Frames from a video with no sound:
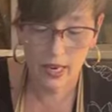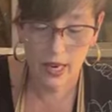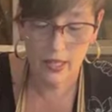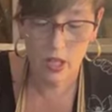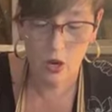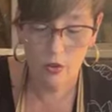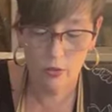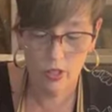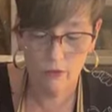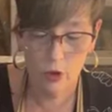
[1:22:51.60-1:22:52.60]
Yeah, I
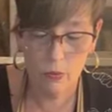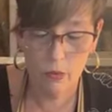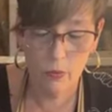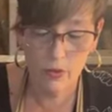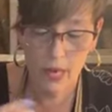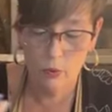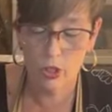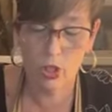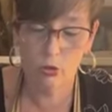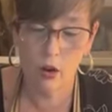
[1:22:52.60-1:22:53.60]
know. There was a few people
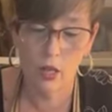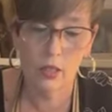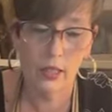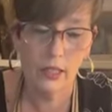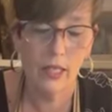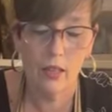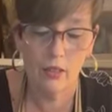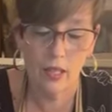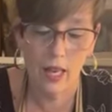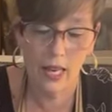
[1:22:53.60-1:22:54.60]
that were struggling
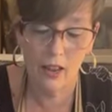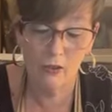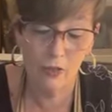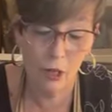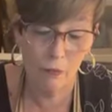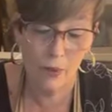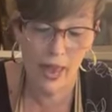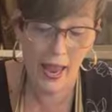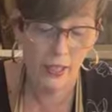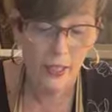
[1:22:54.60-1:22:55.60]
the other night. I feel
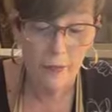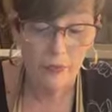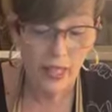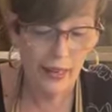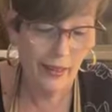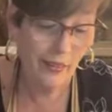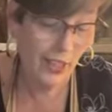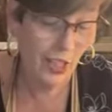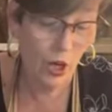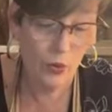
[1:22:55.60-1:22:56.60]
bad.
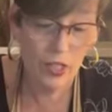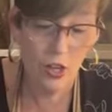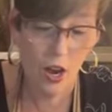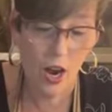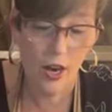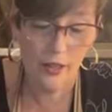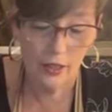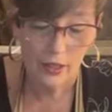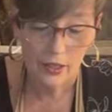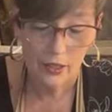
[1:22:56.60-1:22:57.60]
And, you know, it's
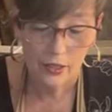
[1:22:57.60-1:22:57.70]
hard.